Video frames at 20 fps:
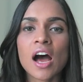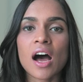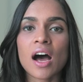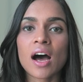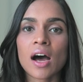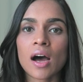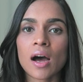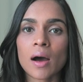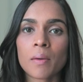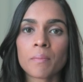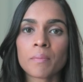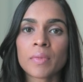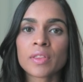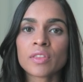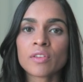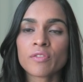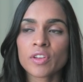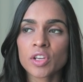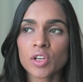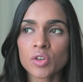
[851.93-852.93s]

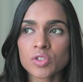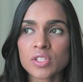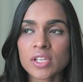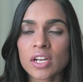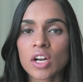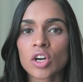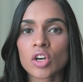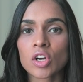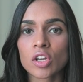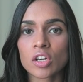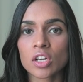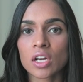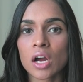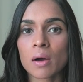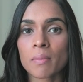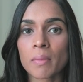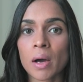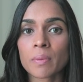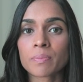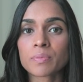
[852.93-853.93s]
The videos that are gonna
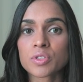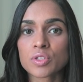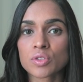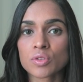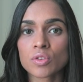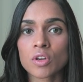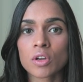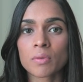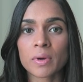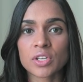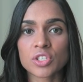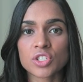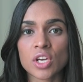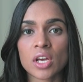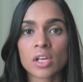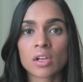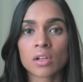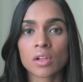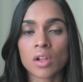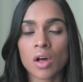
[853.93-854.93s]
come up soon on my
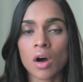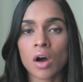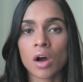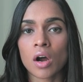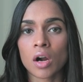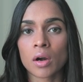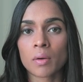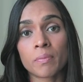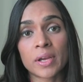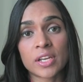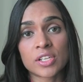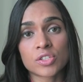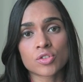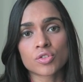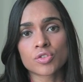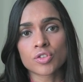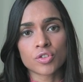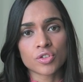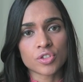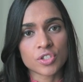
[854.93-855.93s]
channel are based
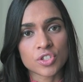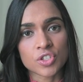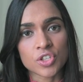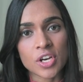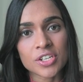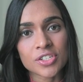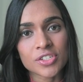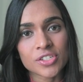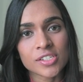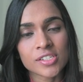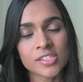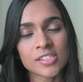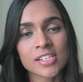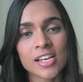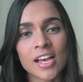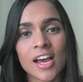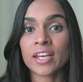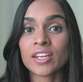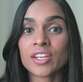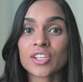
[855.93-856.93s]
on your suggestions,
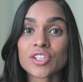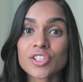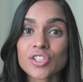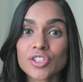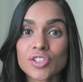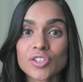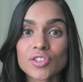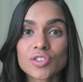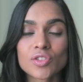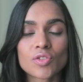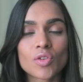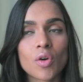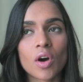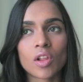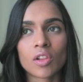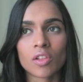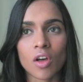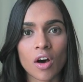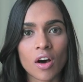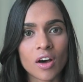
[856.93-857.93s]
in addition to
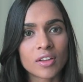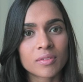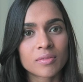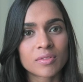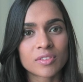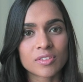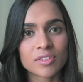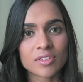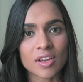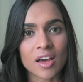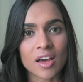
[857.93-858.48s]
a lot